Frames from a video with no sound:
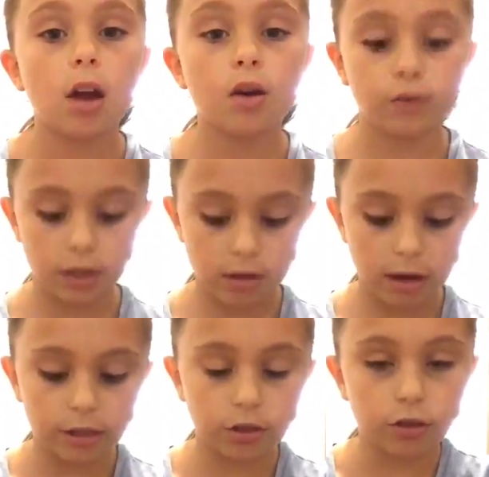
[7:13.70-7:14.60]
hopefully you
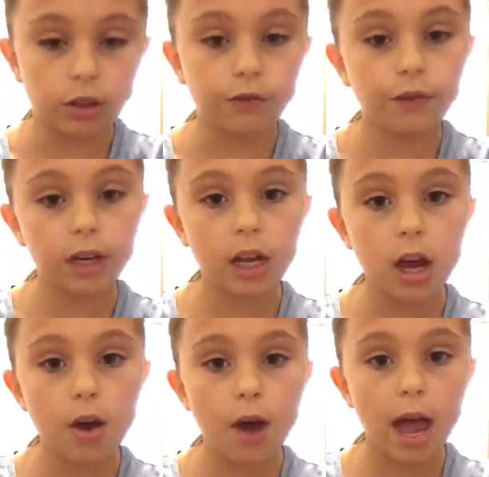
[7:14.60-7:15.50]
guys enjoy this
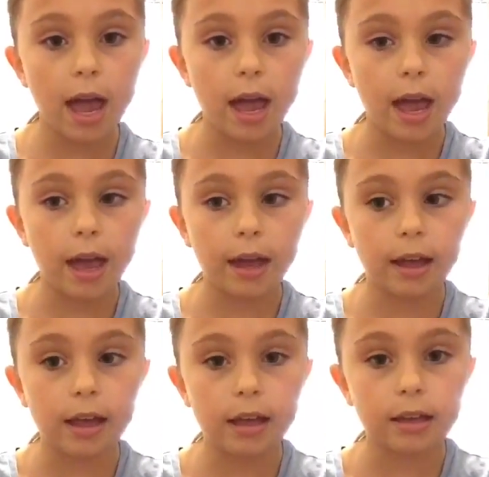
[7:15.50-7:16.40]
video
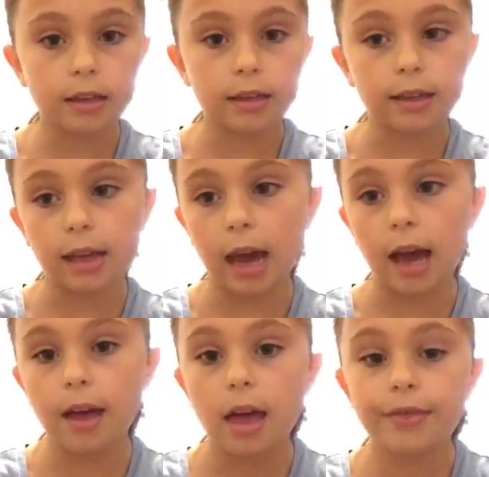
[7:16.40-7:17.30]
and yeah
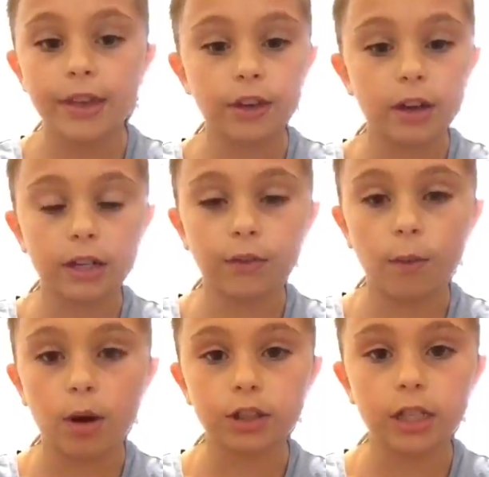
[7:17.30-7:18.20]
thank you guys for
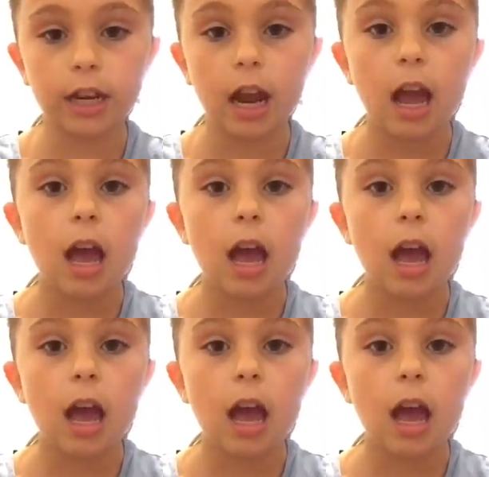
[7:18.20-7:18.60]
watching